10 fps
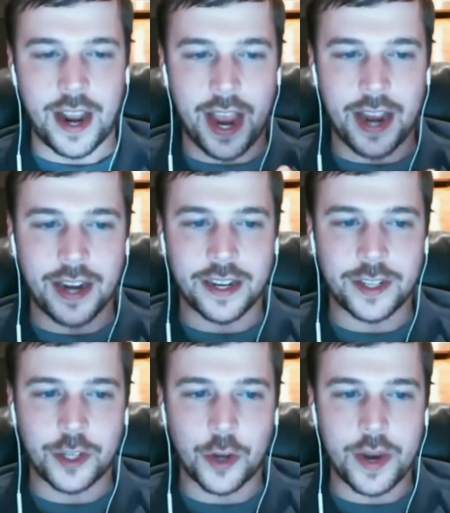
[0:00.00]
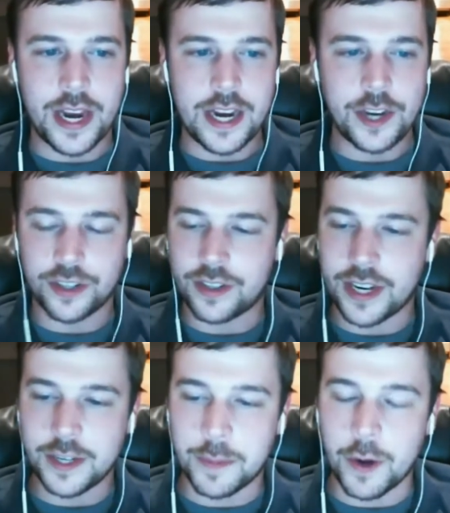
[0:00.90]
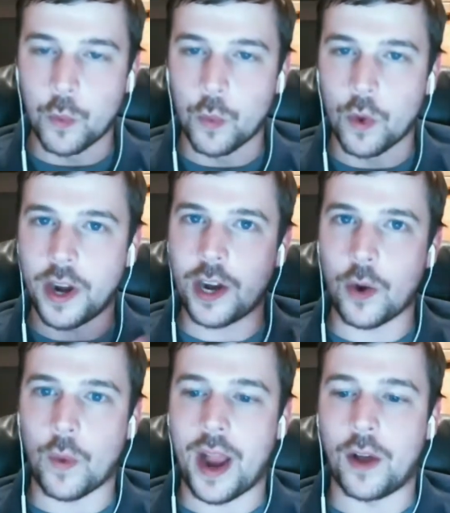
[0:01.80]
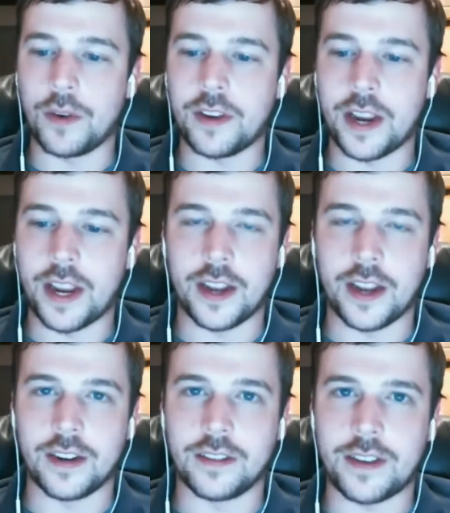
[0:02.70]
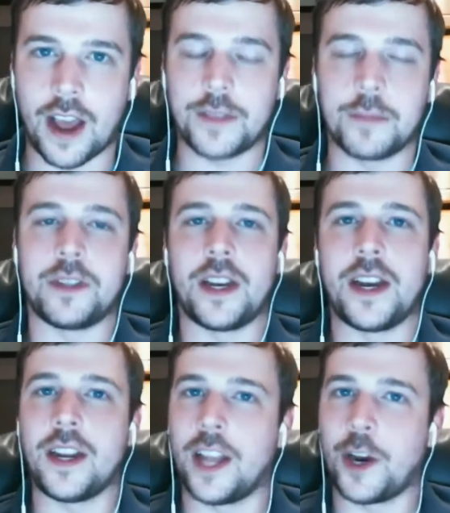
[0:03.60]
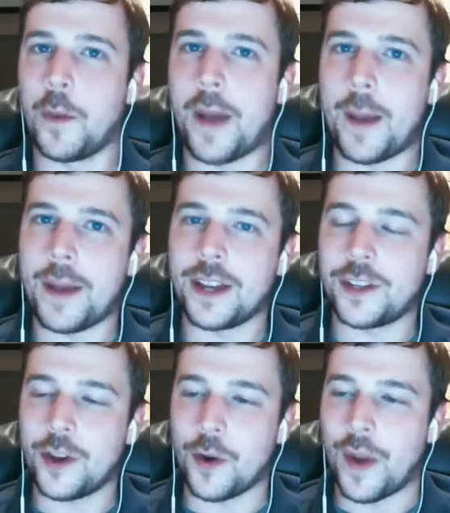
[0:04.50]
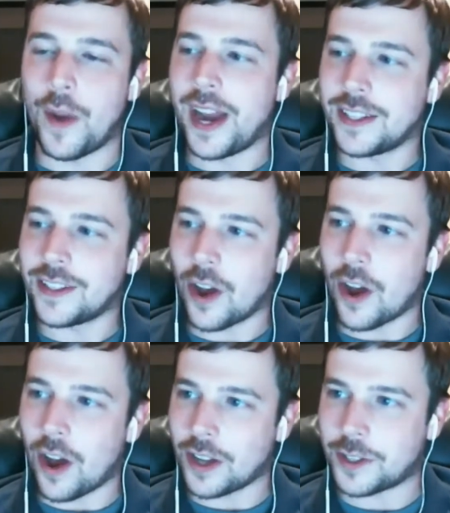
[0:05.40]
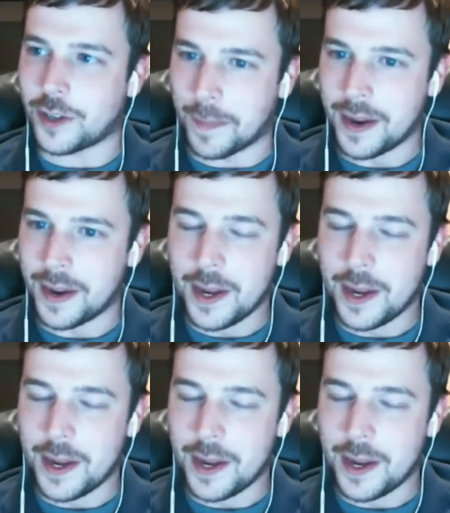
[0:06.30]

And so he's been running around in Gotham City in Lego Batman 2, and it's awesome